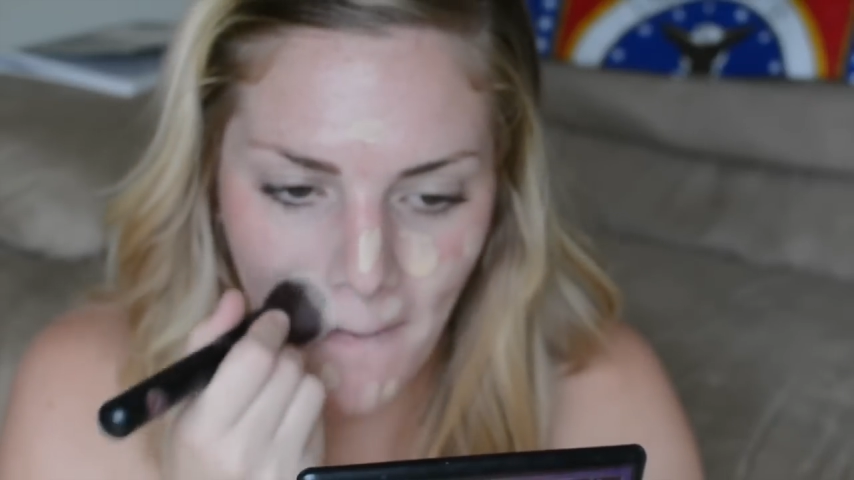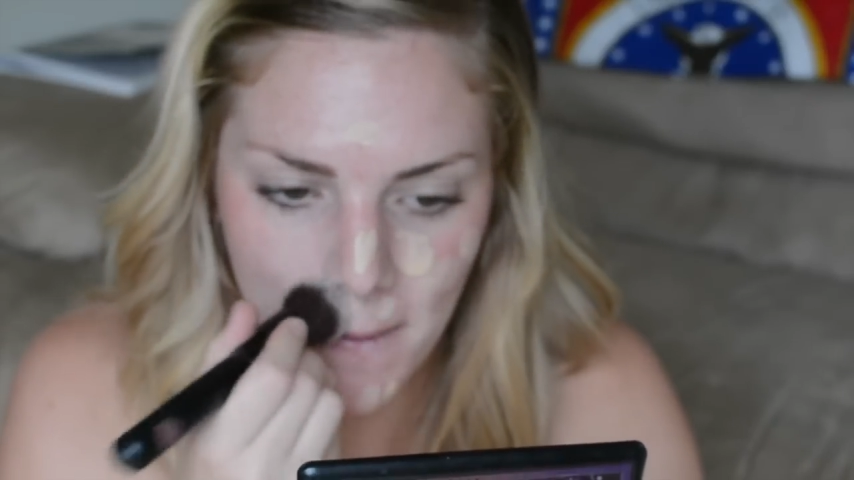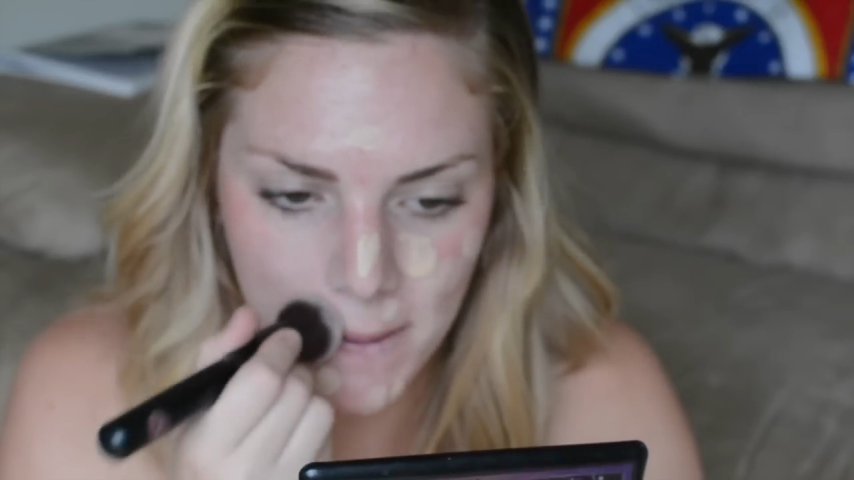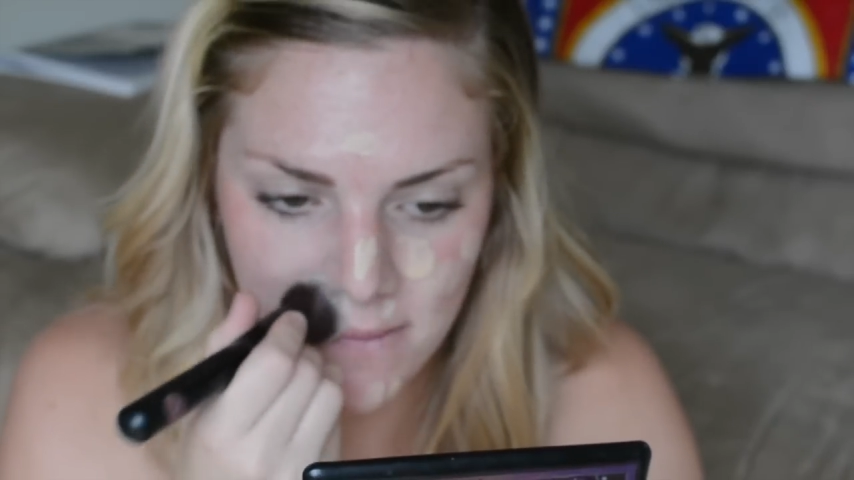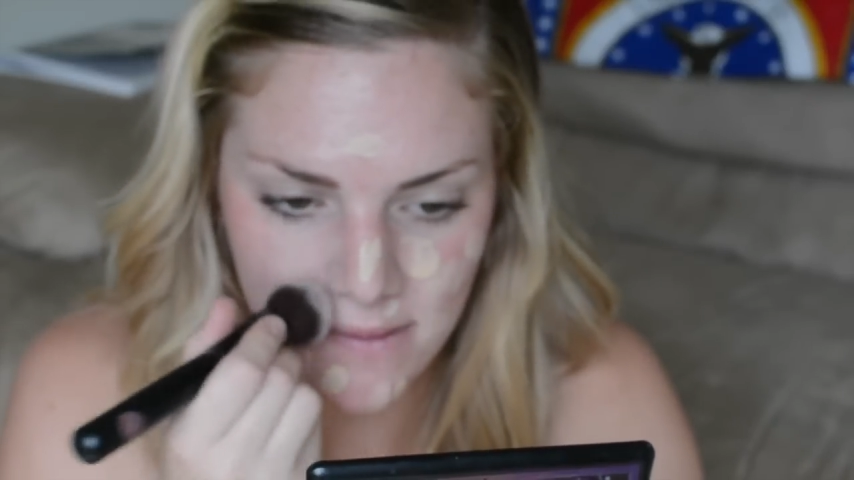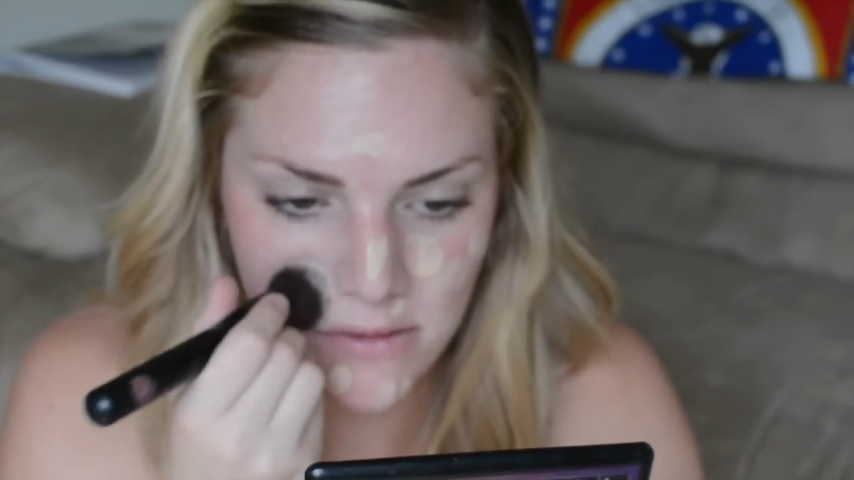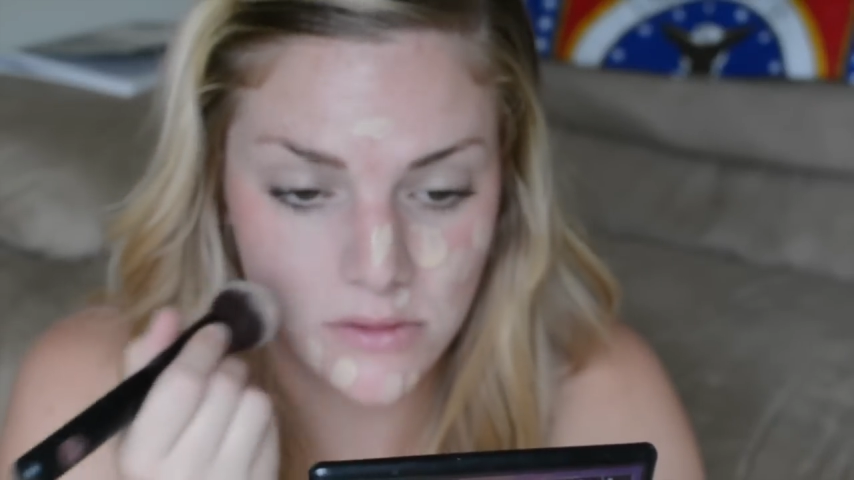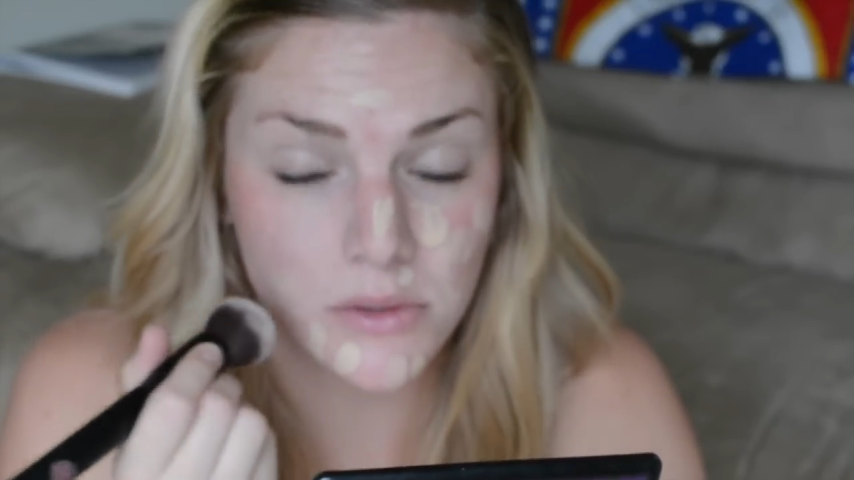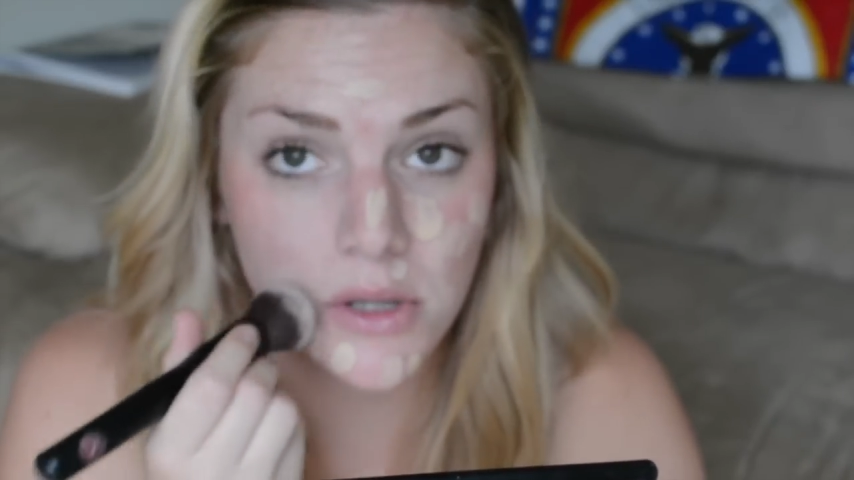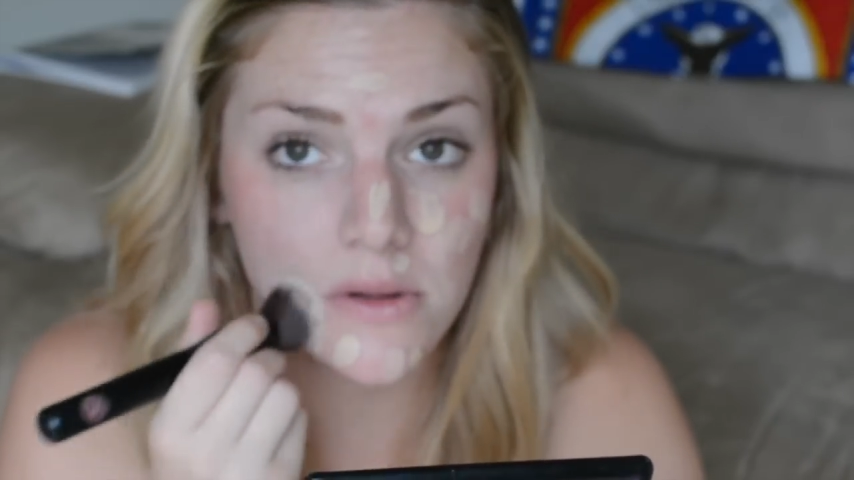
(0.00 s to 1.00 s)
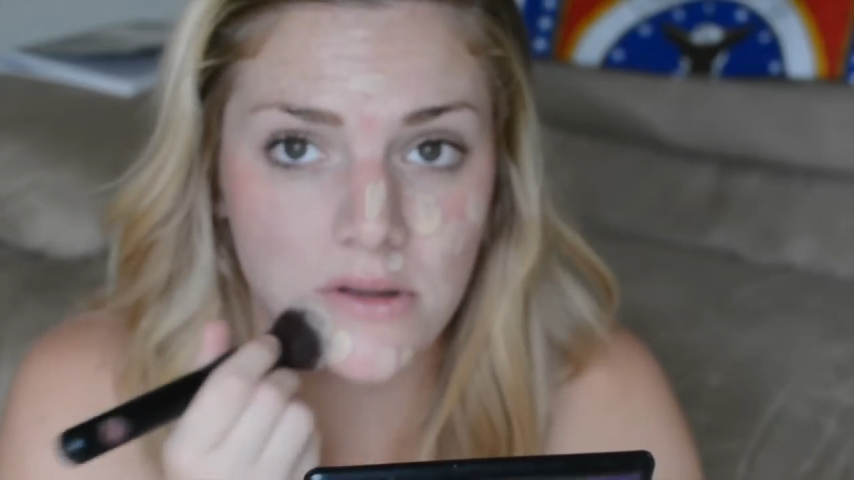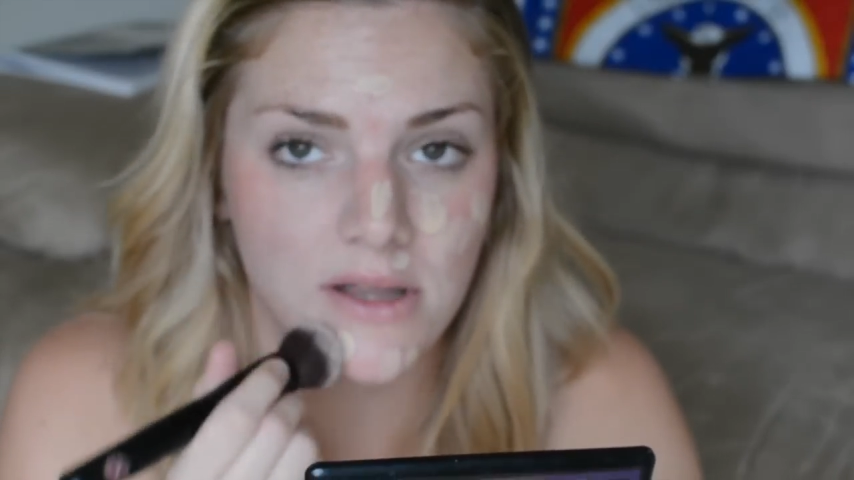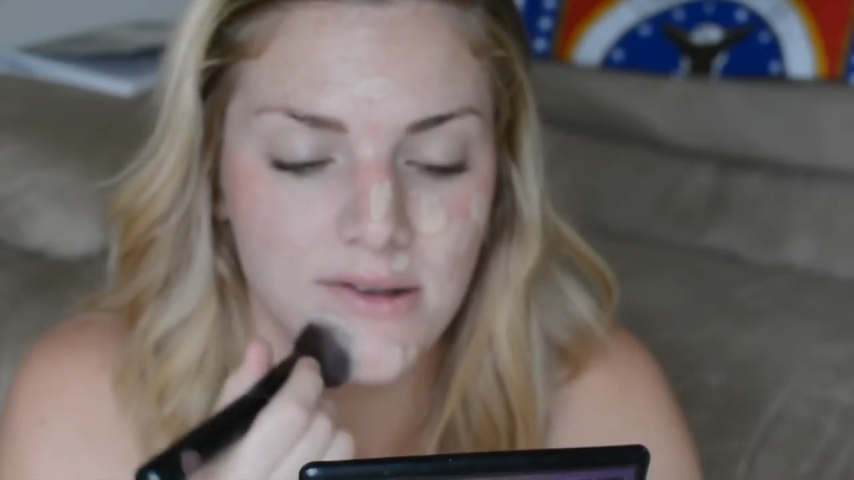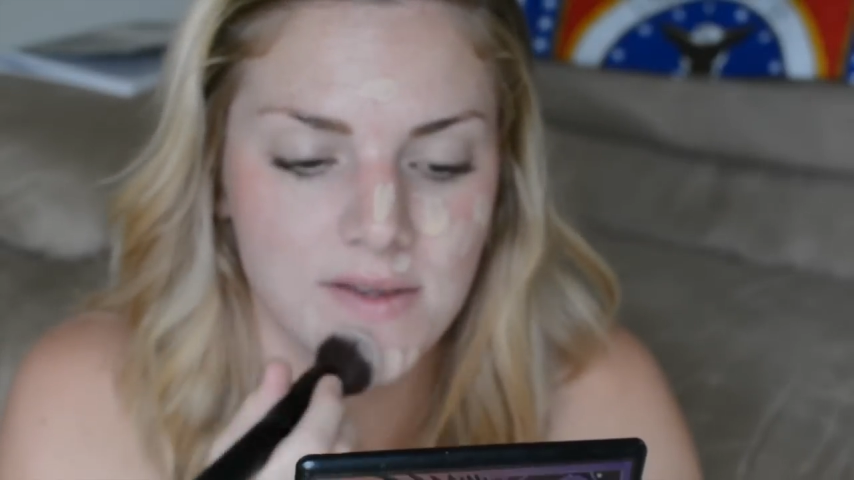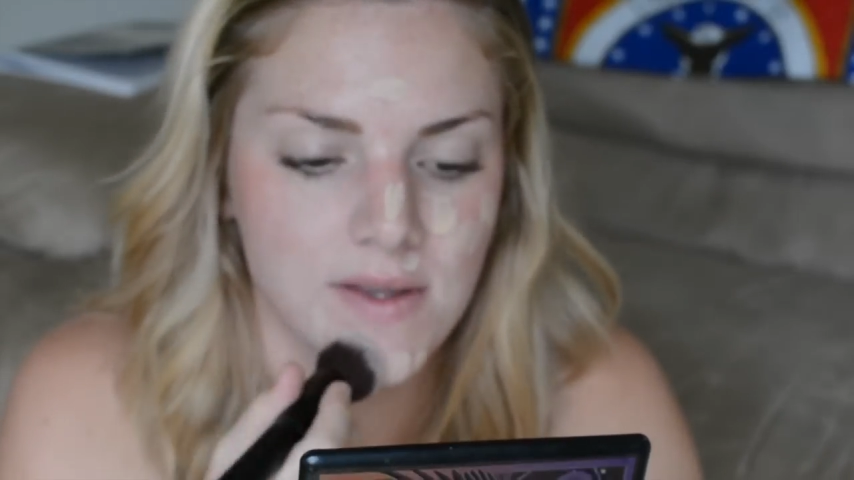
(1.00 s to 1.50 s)
and it's gonna look
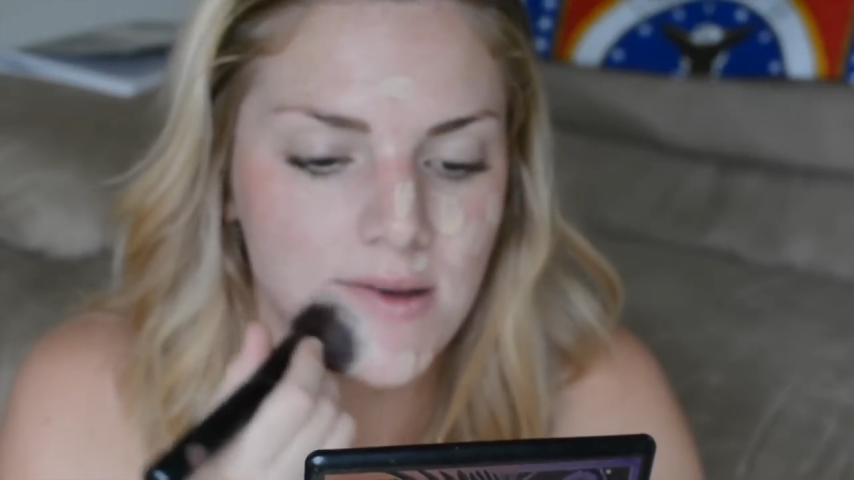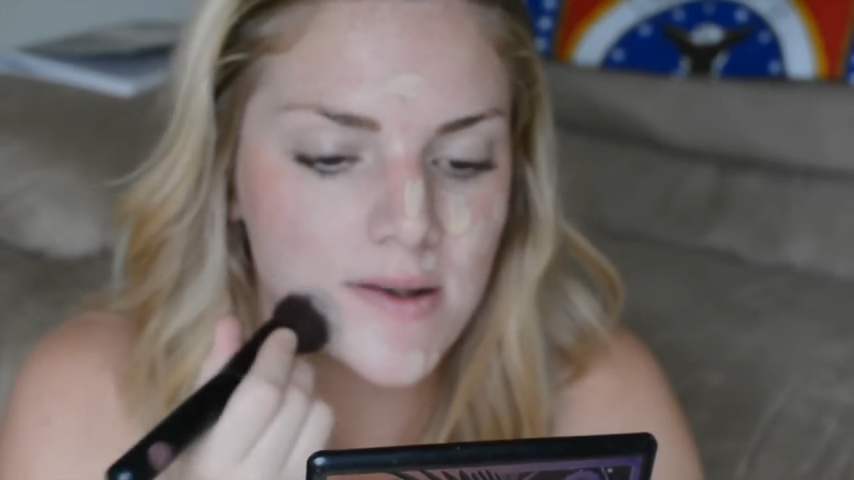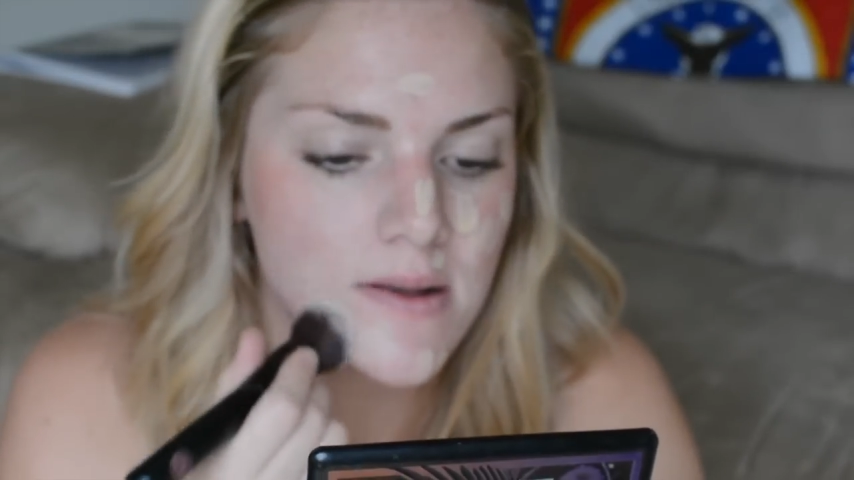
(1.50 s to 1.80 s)
like skin.